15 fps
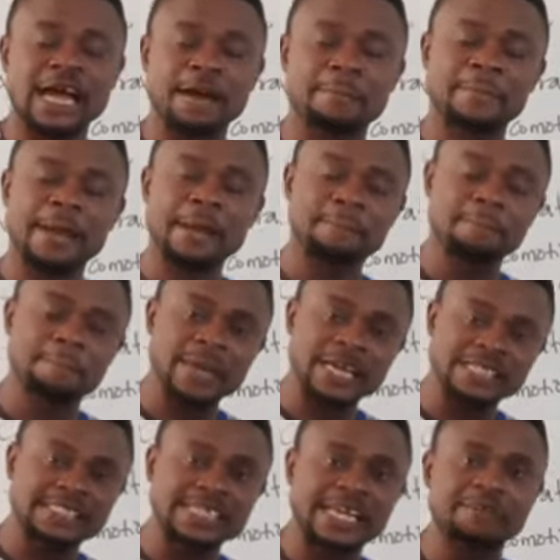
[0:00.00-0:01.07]
and my
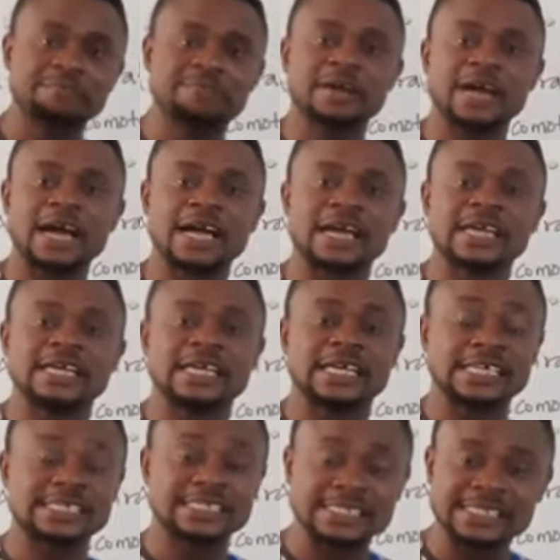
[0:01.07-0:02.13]
page name
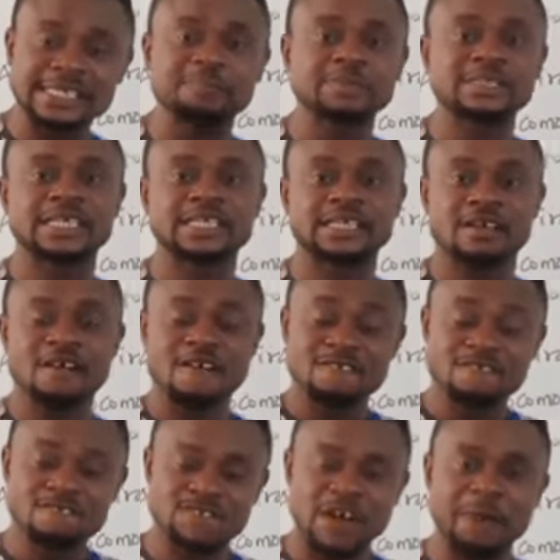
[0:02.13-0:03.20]
is the same thing.
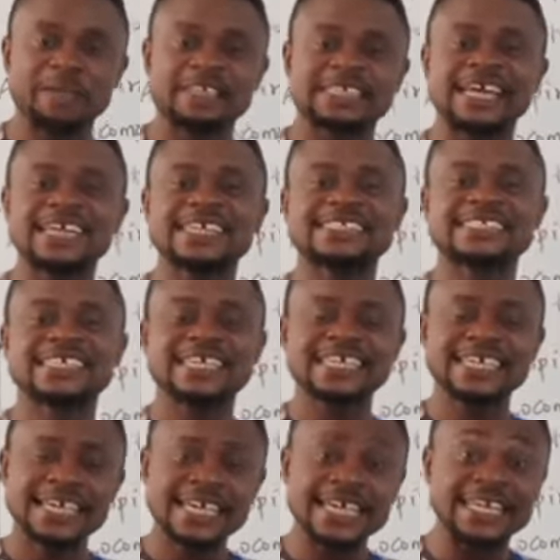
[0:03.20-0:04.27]
Eternity,
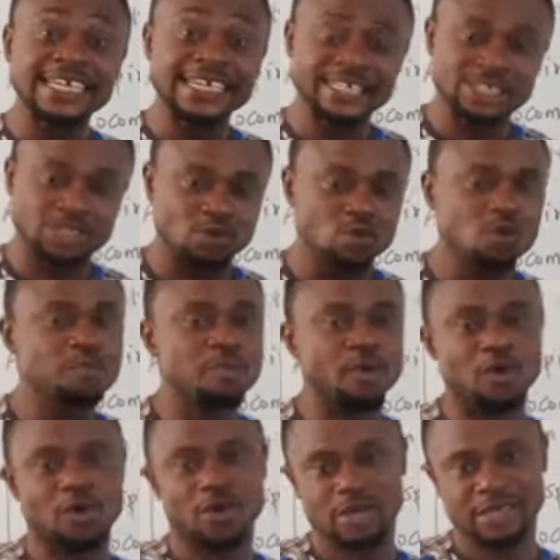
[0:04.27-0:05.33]
the
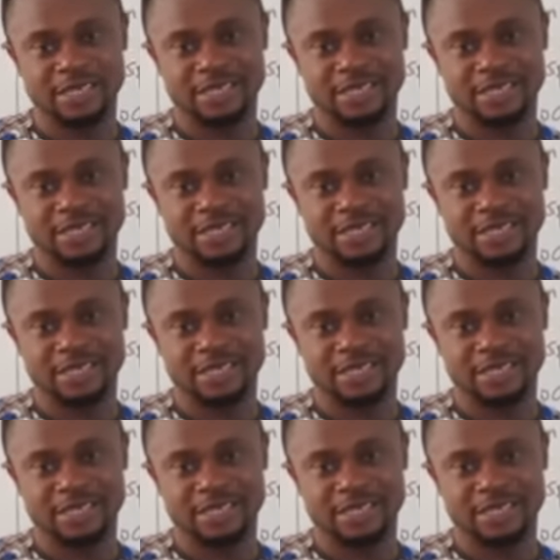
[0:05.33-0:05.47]
schoolboy.